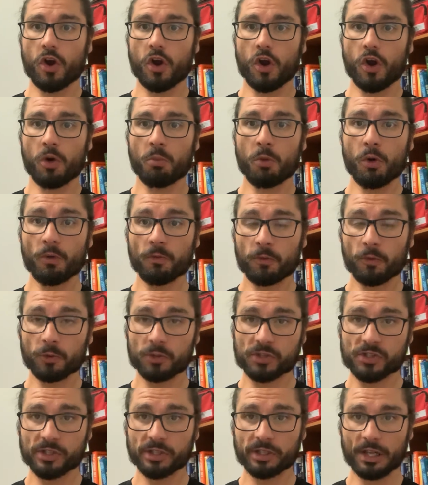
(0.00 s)
I'm all for
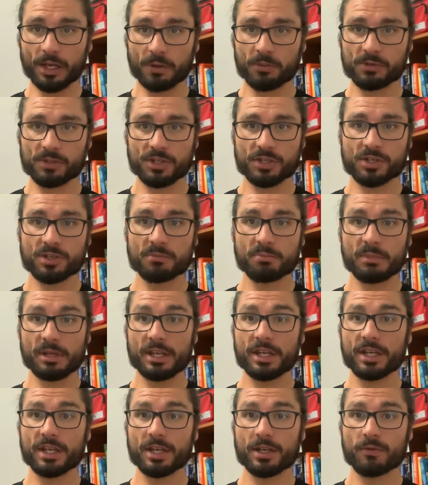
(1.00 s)
skill acquisition
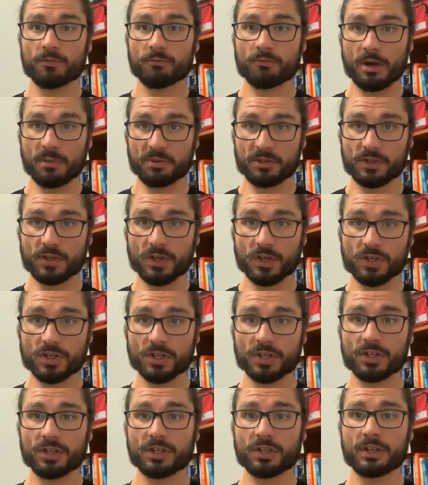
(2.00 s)
being
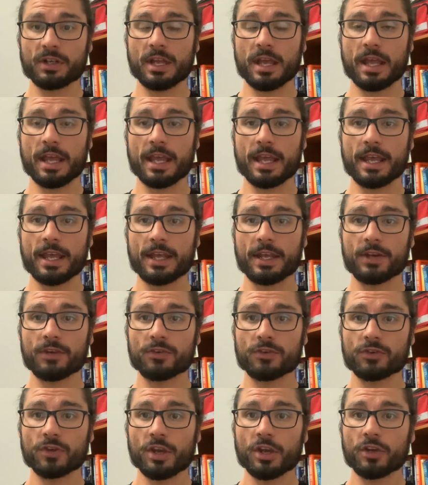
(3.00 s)
repetition
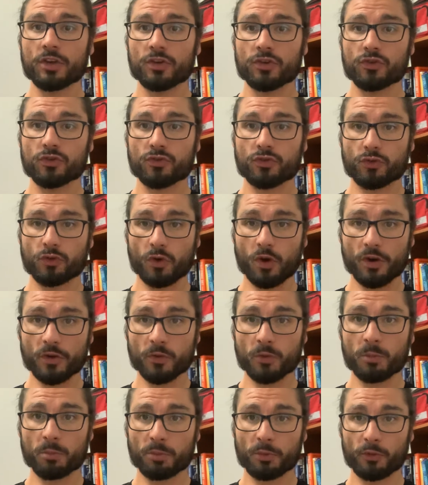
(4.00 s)
and trying to
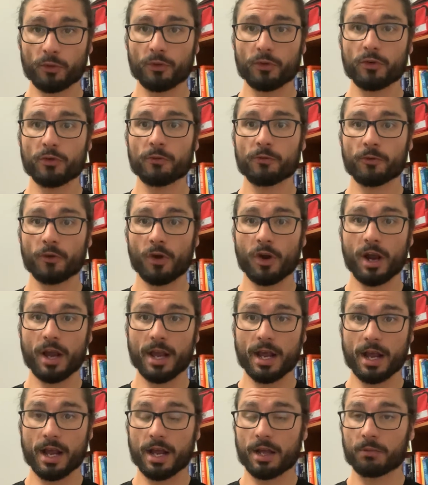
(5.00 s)
improve
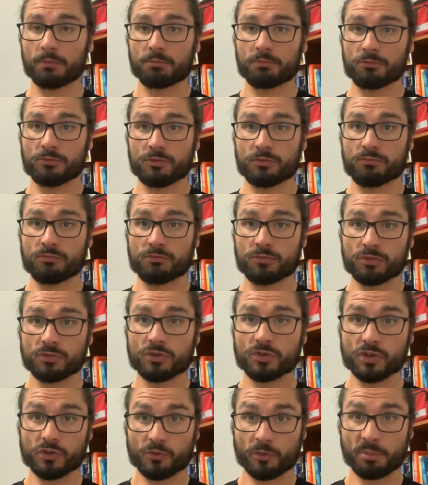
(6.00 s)
via
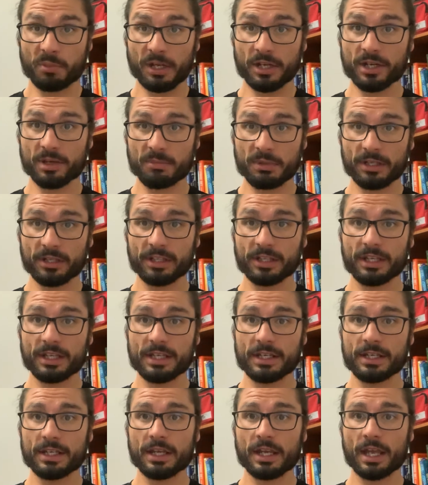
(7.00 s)
just
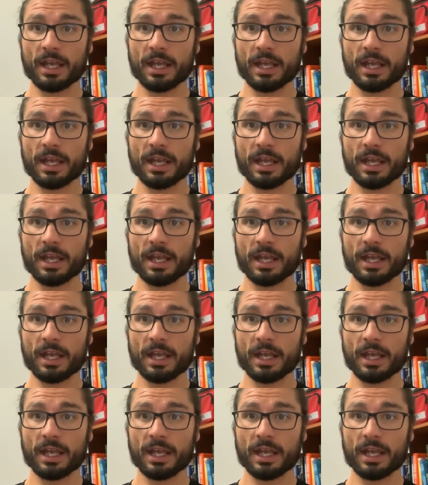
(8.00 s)
repeatability